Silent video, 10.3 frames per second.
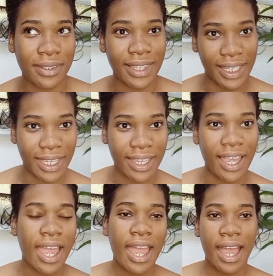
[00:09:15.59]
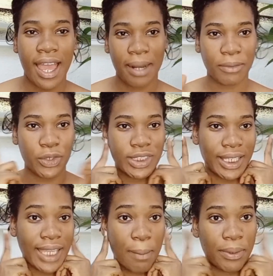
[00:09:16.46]
thingy, and I'm going to
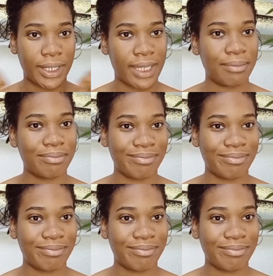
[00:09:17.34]
like get pretty.